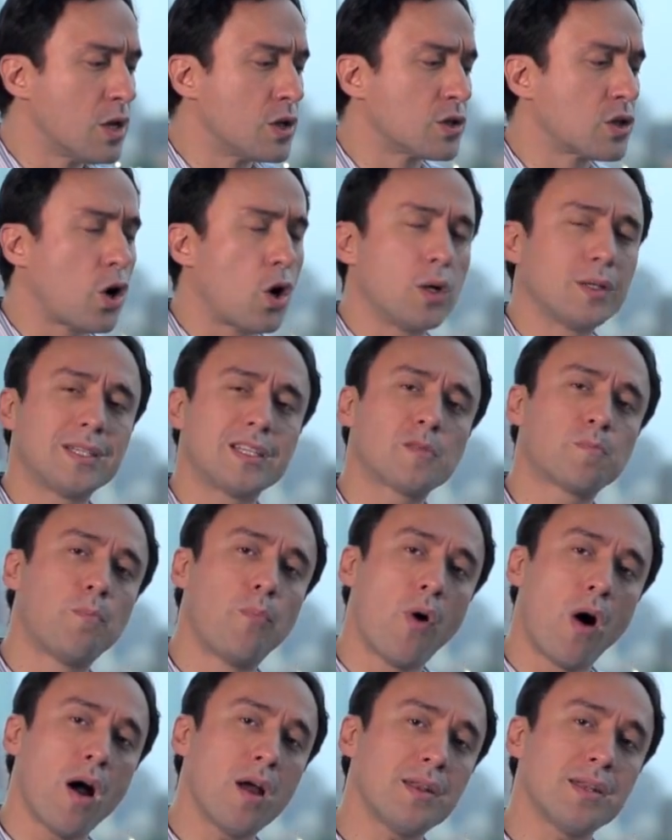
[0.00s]
So this
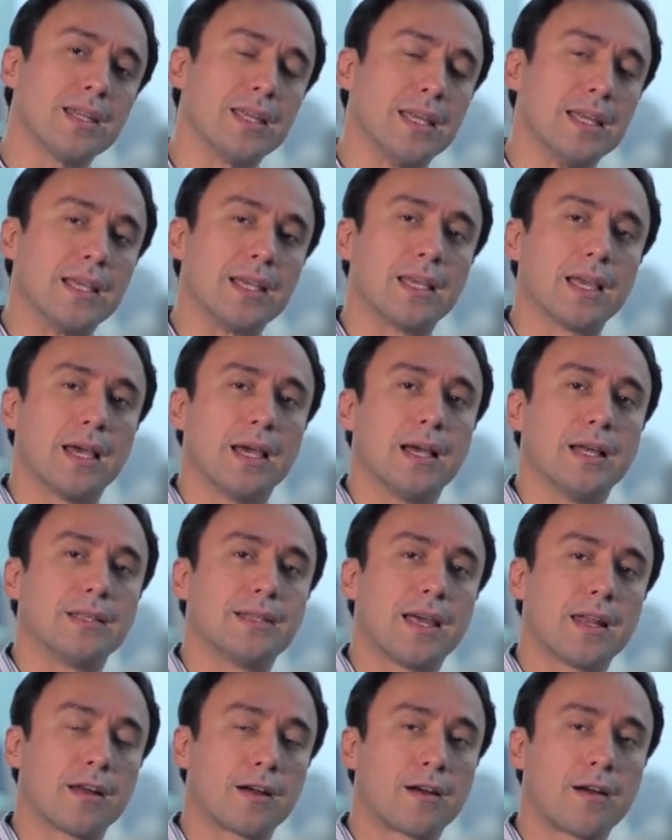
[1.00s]
bonding
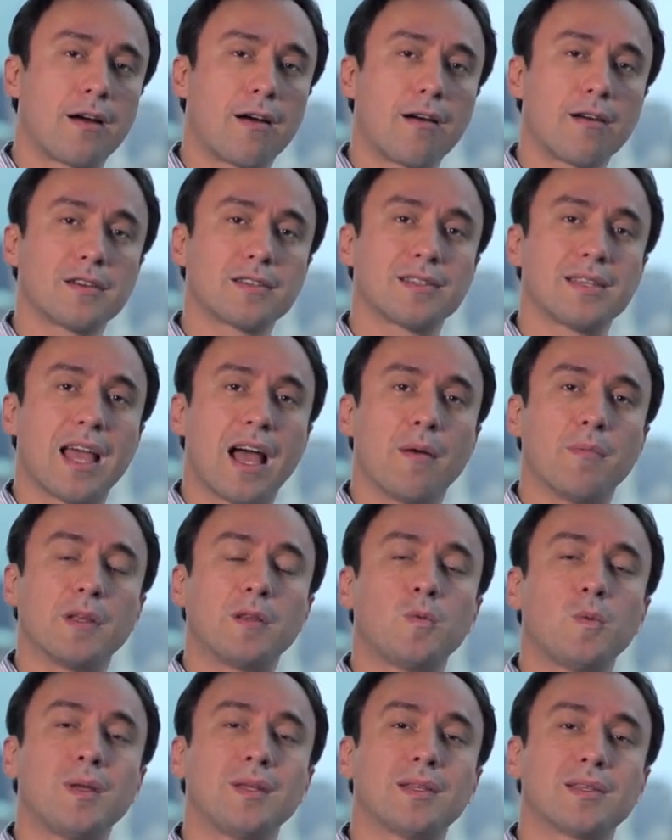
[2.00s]
that occurs now
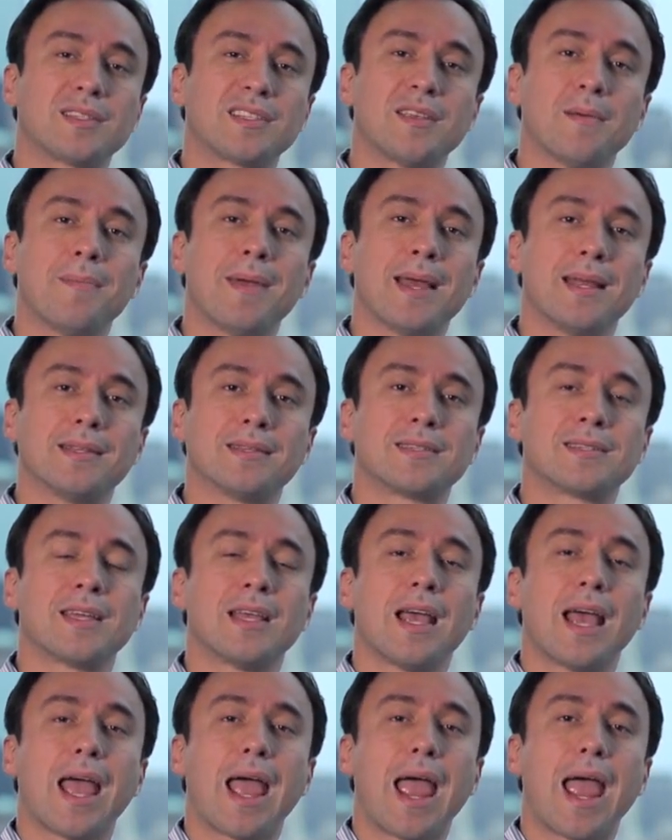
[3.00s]
between the cement
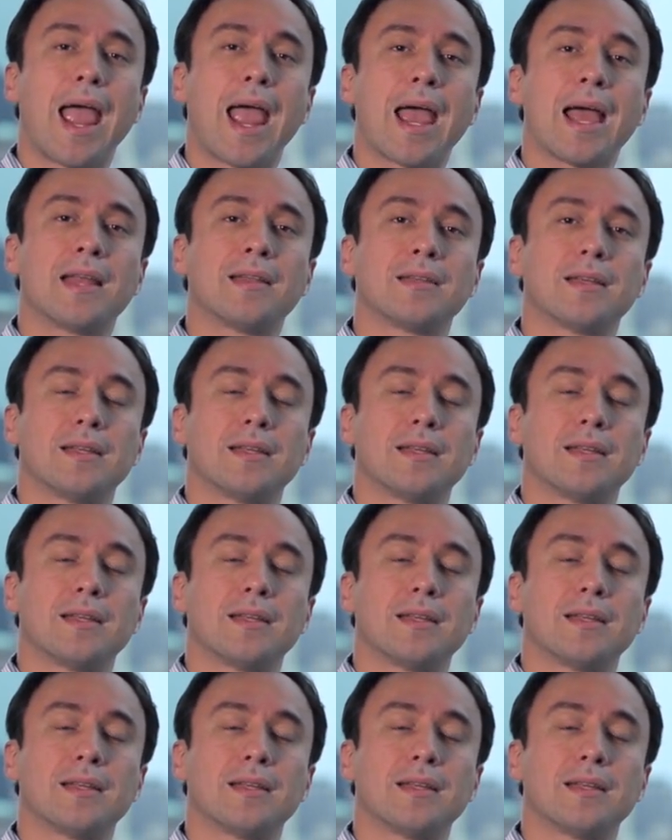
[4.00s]
and